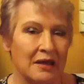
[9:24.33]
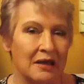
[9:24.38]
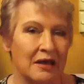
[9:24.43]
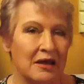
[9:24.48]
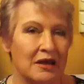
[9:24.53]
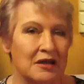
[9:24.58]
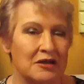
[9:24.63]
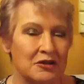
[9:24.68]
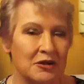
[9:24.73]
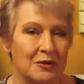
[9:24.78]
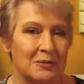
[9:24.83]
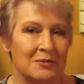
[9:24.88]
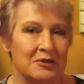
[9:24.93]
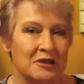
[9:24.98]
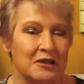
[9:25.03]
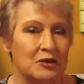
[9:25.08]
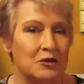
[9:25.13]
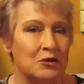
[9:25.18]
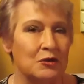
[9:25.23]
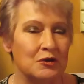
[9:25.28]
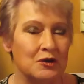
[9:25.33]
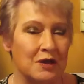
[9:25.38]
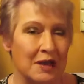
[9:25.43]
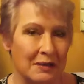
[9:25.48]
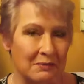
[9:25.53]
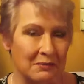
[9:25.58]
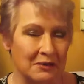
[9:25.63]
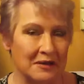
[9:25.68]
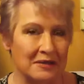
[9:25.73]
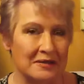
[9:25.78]
And I adopted good
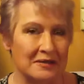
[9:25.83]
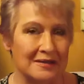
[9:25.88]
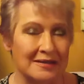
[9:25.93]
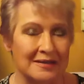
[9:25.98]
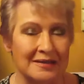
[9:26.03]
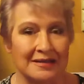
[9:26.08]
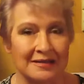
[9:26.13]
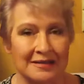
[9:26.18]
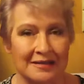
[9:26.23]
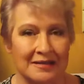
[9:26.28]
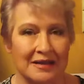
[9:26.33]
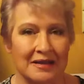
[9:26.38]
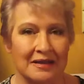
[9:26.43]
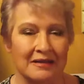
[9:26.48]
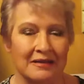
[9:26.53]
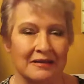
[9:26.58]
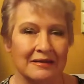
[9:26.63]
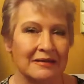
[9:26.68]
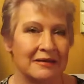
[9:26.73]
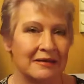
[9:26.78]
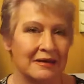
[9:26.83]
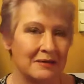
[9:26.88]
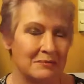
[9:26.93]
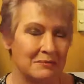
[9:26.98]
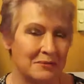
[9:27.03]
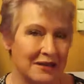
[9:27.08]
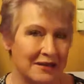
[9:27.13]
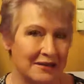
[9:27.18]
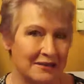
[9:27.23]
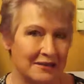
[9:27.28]
habits instead,
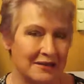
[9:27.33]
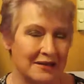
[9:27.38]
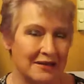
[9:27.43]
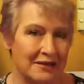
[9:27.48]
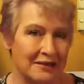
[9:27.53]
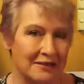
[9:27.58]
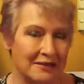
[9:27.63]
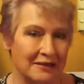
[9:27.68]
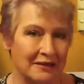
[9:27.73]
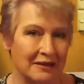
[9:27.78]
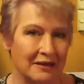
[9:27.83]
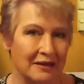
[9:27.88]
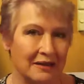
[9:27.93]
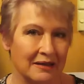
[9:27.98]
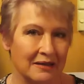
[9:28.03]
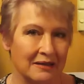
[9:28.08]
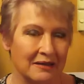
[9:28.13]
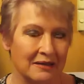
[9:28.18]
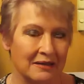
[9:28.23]
like meditating,